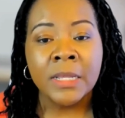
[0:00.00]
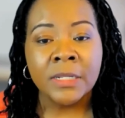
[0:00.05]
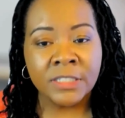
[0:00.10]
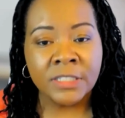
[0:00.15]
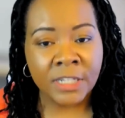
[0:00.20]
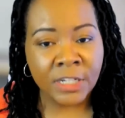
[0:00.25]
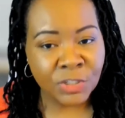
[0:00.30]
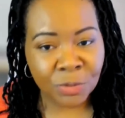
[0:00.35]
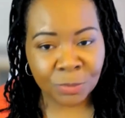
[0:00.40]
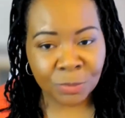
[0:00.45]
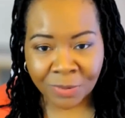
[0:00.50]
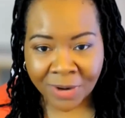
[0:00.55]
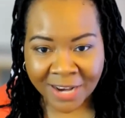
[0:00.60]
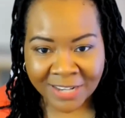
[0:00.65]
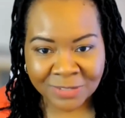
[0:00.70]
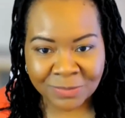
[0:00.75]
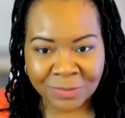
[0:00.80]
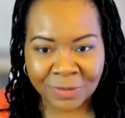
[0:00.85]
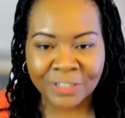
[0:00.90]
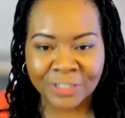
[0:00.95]
teacher
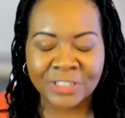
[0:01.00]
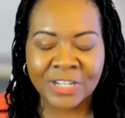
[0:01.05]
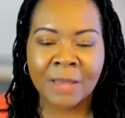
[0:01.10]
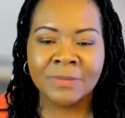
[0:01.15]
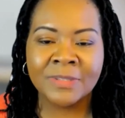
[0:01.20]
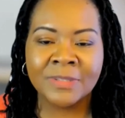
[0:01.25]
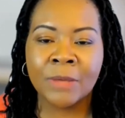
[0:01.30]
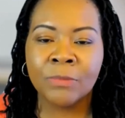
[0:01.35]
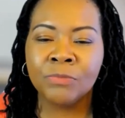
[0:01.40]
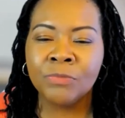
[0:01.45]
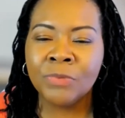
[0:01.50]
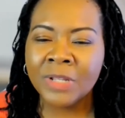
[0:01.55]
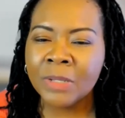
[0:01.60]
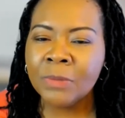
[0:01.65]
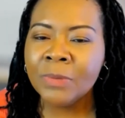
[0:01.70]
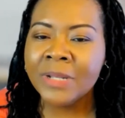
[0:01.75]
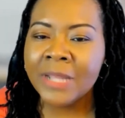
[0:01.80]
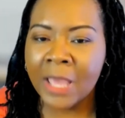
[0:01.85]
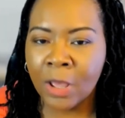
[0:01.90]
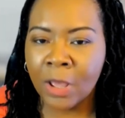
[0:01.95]
price workshops that really
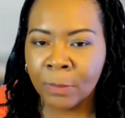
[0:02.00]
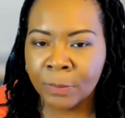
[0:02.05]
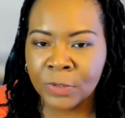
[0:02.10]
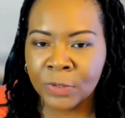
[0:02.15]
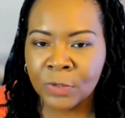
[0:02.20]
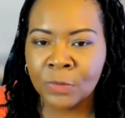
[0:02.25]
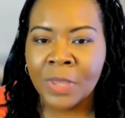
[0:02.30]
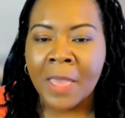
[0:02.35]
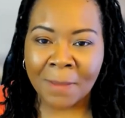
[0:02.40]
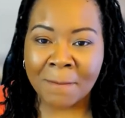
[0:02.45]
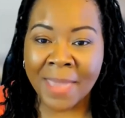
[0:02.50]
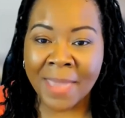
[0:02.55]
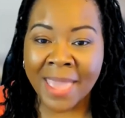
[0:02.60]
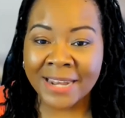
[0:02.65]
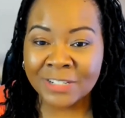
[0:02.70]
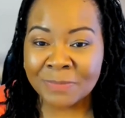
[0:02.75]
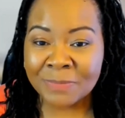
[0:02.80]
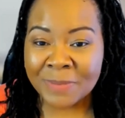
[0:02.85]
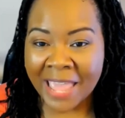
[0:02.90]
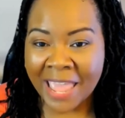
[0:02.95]
would help you
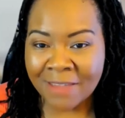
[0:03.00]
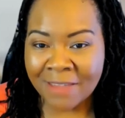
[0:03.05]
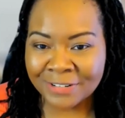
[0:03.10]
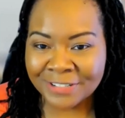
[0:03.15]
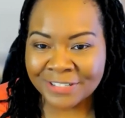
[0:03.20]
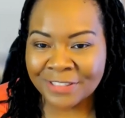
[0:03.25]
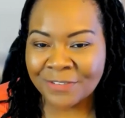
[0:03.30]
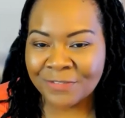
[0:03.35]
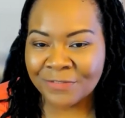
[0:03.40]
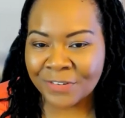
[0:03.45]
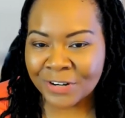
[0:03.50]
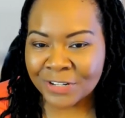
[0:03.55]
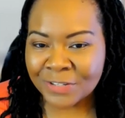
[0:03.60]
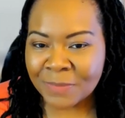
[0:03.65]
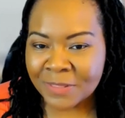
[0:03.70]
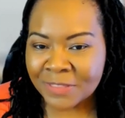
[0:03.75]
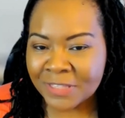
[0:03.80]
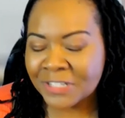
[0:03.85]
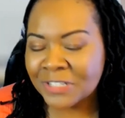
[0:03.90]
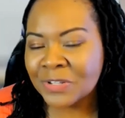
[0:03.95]
manage behaviors in the first
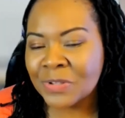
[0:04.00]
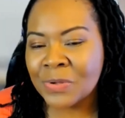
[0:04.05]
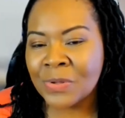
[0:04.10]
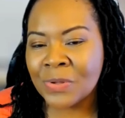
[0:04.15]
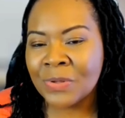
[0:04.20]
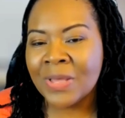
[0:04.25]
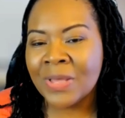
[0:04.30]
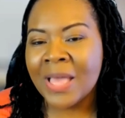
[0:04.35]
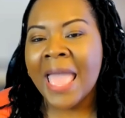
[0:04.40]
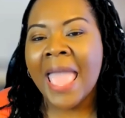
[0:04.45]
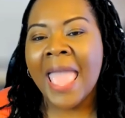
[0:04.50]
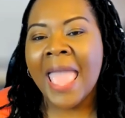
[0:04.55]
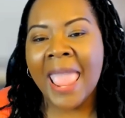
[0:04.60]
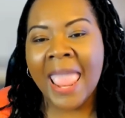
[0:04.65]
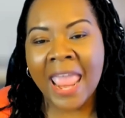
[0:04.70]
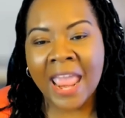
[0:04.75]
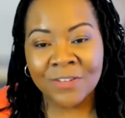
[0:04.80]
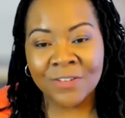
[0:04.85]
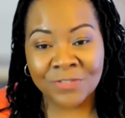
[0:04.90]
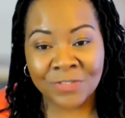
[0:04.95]
month of school
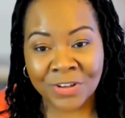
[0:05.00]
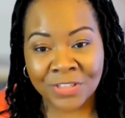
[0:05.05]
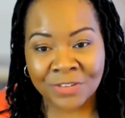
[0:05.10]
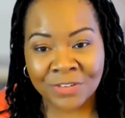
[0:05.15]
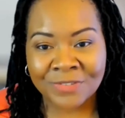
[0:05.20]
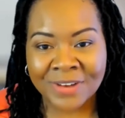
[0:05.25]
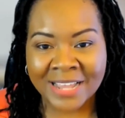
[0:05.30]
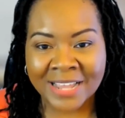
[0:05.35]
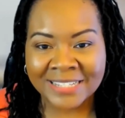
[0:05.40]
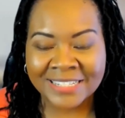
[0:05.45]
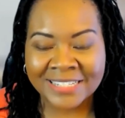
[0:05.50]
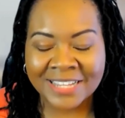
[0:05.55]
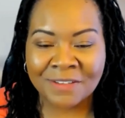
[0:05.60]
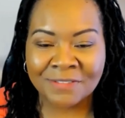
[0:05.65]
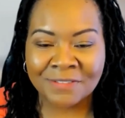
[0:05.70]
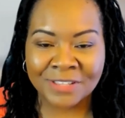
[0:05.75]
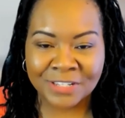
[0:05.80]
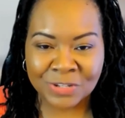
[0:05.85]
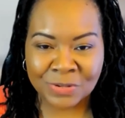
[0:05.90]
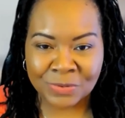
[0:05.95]
and for the rest
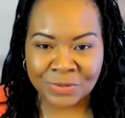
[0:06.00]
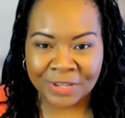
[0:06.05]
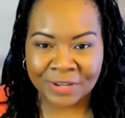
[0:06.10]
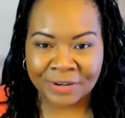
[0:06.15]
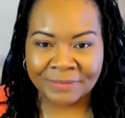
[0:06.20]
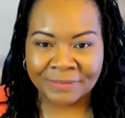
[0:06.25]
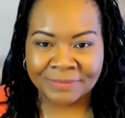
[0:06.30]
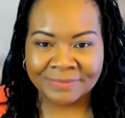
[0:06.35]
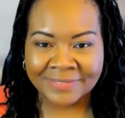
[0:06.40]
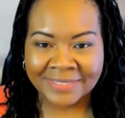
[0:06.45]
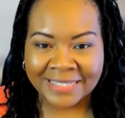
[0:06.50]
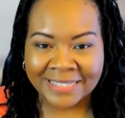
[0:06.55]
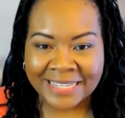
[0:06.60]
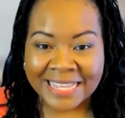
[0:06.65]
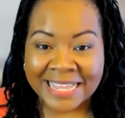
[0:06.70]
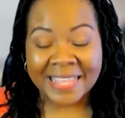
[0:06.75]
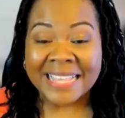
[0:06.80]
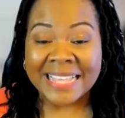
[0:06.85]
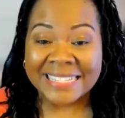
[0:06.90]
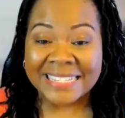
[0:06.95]
of the school year.
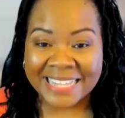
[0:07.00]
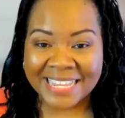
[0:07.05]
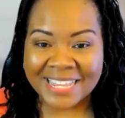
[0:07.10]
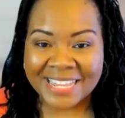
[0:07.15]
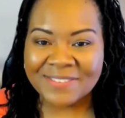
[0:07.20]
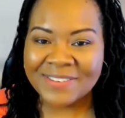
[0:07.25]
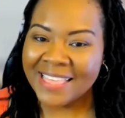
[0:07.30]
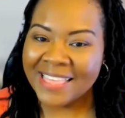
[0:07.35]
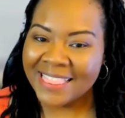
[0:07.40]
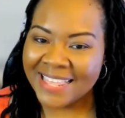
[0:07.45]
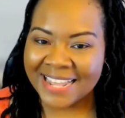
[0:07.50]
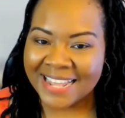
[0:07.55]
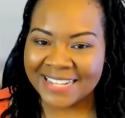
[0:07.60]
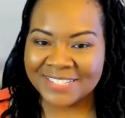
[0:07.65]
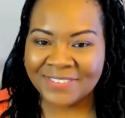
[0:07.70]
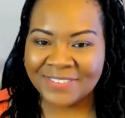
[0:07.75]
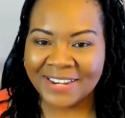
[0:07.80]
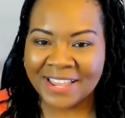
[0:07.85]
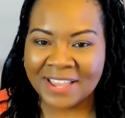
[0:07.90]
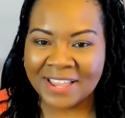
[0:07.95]
See you in the
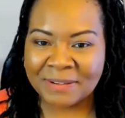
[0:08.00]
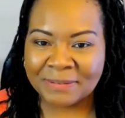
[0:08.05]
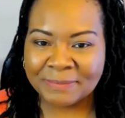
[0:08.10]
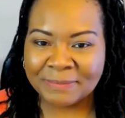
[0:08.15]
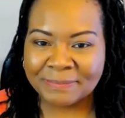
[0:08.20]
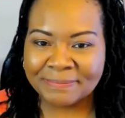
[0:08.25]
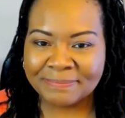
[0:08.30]
next video.